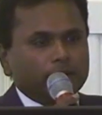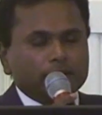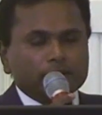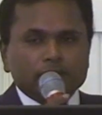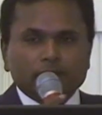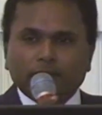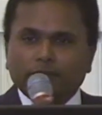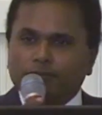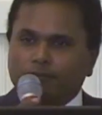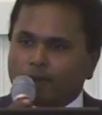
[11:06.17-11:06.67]

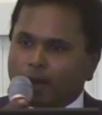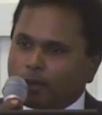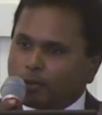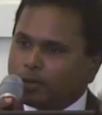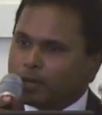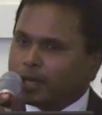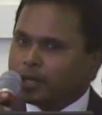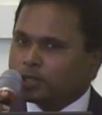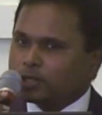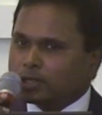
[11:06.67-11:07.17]
is the
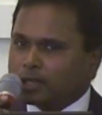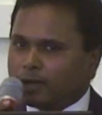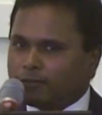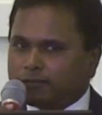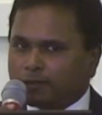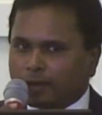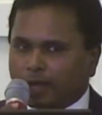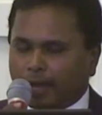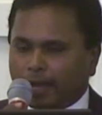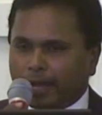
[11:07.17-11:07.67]
foundation
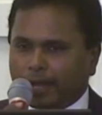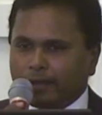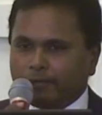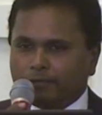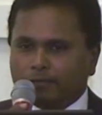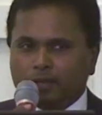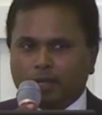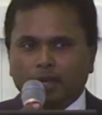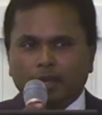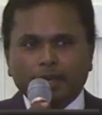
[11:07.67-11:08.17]
of
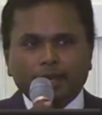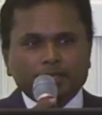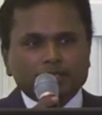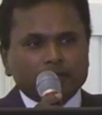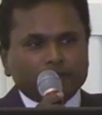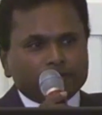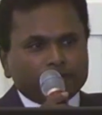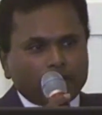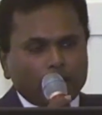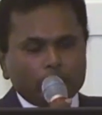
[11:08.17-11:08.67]
life. It's
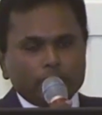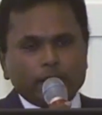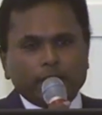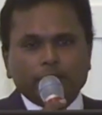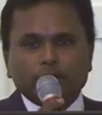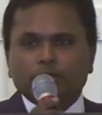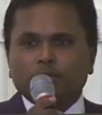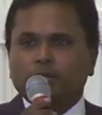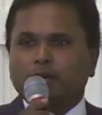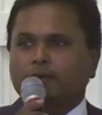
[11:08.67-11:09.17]
the
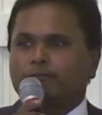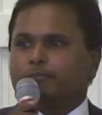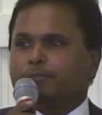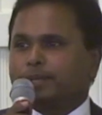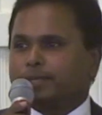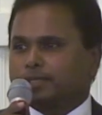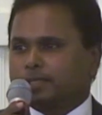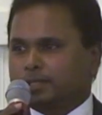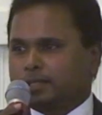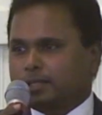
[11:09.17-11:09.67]
foundation of
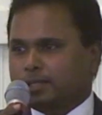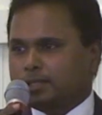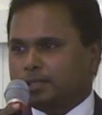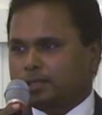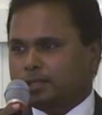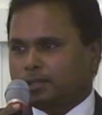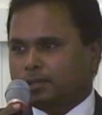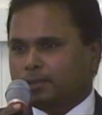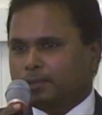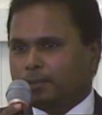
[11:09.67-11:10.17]

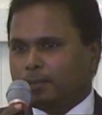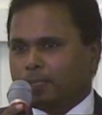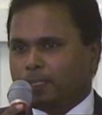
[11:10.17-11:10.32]
business.